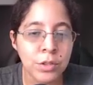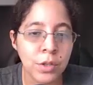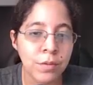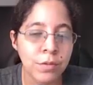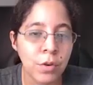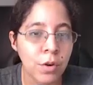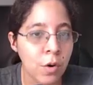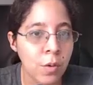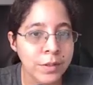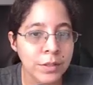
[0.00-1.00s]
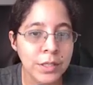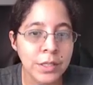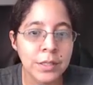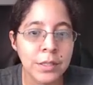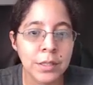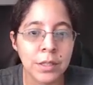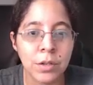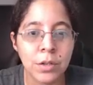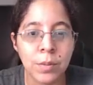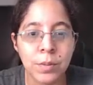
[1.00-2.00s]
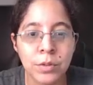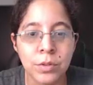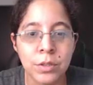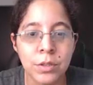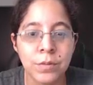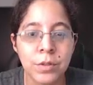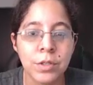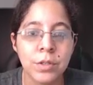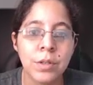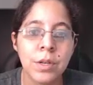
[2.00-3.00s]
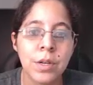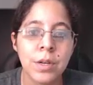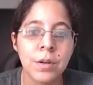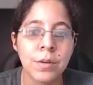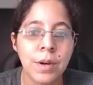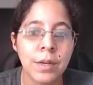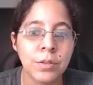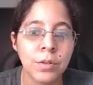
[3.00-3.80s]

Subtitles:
So if you're overseas, it's a good opportunity for you, right?